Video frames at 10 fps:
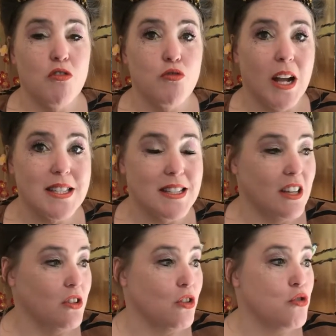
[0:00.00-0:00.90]
rustling
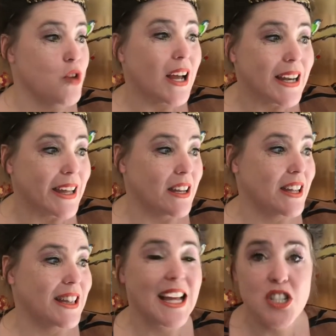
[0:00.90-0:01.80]
and crackling and
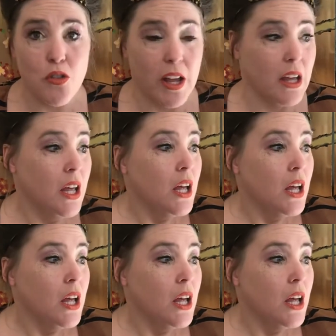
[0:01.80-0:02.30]
clattering,